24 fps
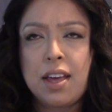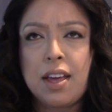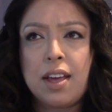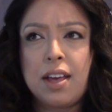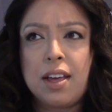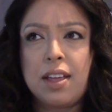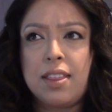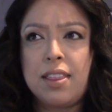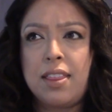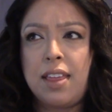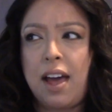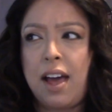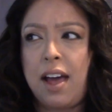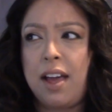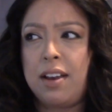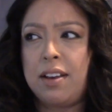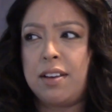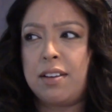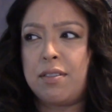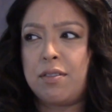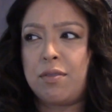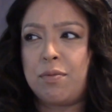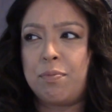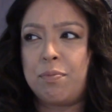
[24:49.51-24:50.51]
that
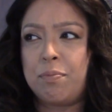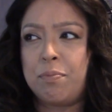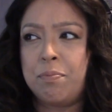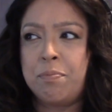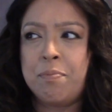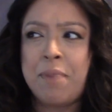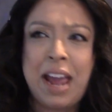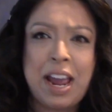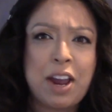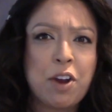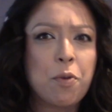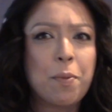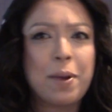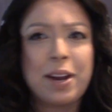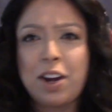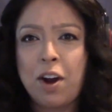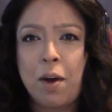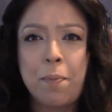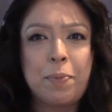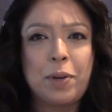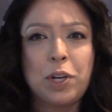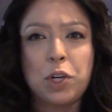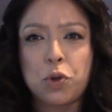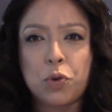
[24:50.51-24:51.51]
may or may not
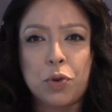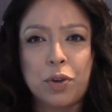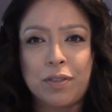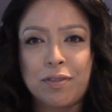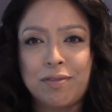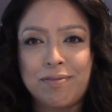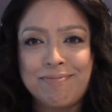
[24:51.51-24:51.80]
be true.